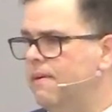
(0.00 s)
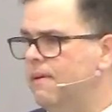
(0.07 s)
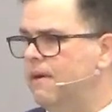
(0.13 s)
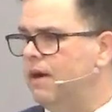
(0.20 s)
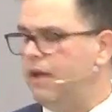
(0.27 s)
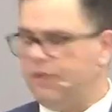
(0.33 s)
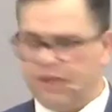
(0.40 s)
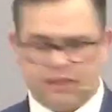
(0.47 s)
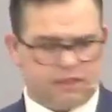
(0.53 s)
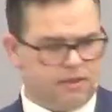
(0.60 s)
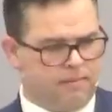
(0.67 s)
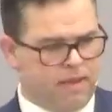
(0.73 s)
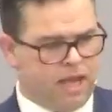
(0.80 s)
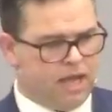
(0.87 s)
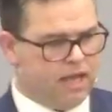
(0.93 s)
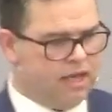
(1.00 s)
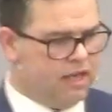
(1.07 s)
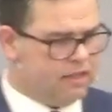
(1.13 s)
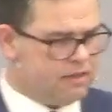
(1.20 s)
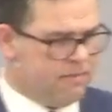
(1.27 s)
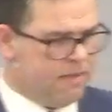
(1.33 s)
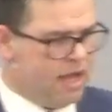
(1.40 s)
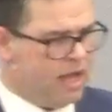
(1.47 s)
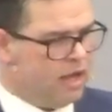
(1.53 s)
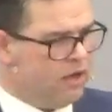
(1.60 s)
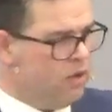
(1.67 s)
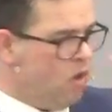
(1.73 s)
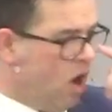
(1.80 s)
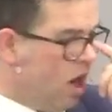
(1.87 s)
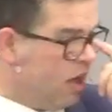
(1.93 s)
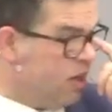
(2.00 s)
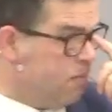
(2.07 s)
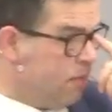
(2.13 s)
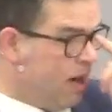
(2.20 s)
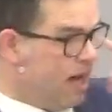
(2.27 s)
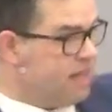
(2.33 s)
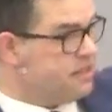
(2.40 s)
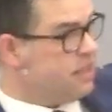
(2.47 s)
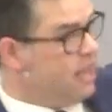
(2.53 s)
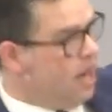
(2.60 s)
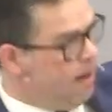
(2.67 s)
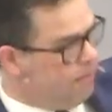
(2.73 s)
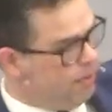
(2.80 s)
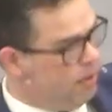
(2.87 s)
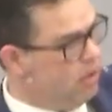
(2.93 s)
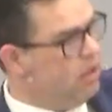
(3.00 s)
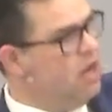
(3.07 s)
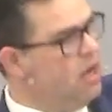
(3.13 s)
Uh, this a man, is a man who occupies the upper